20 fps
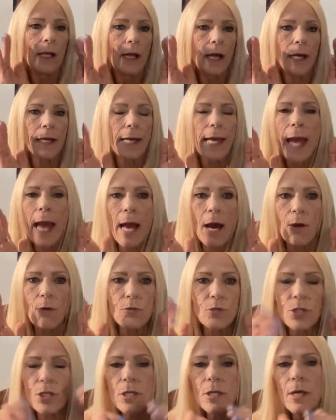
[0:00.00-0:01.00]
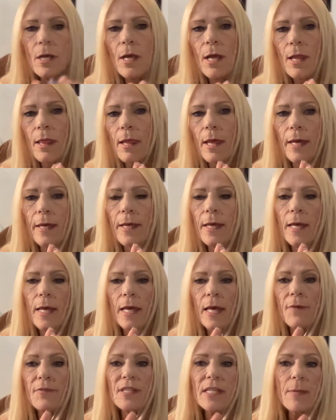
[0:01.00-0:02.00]
a count. Like
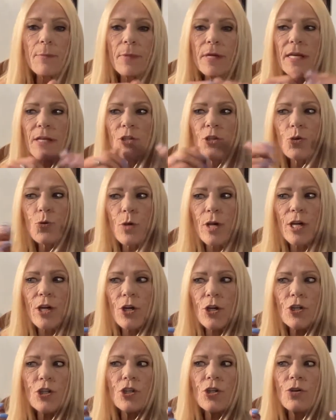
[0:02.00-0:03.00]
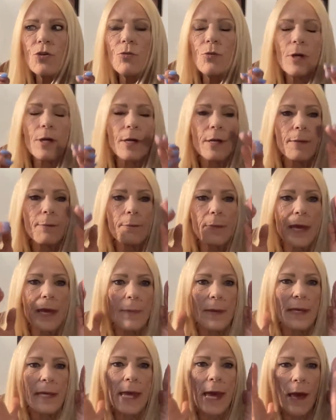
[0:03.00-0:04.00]
if somebody triggers you,
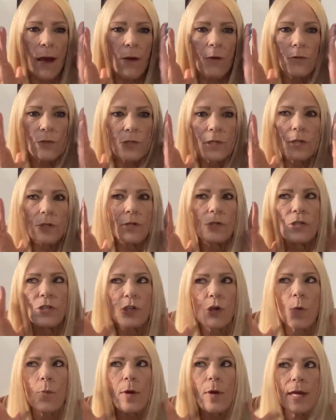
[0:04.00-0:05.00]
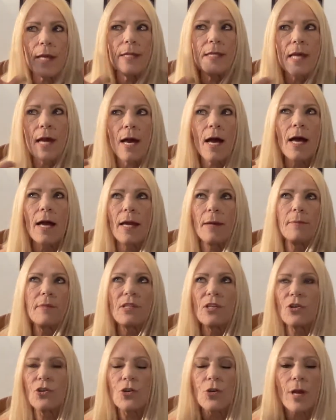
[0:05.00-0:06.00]
maybe count so many
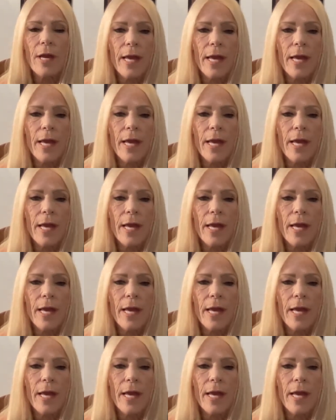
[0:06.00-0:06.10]
times in your